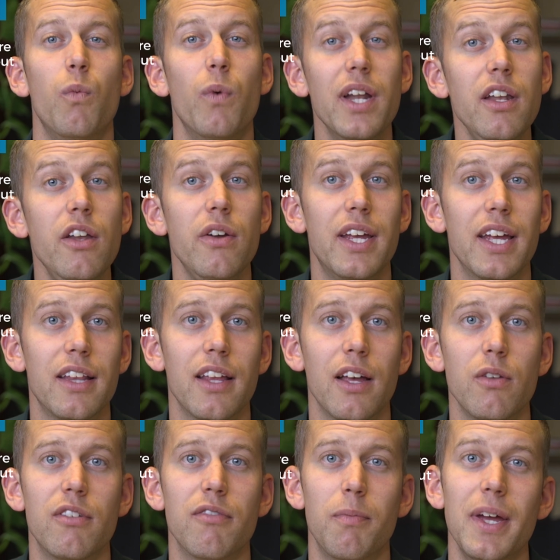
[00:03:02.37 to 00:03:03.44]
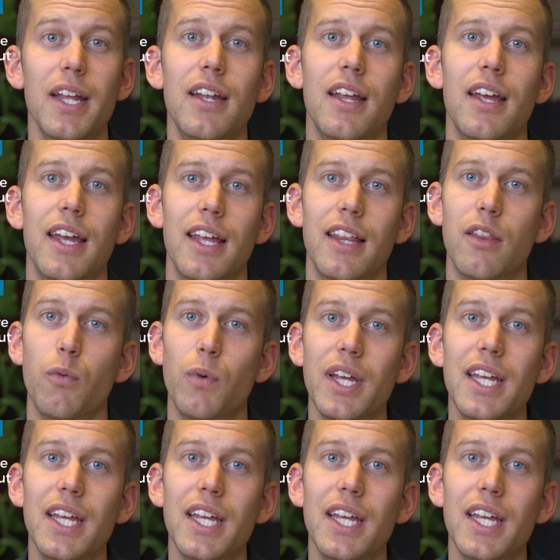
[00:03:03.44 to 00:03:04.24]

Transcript: when you get out of bed in the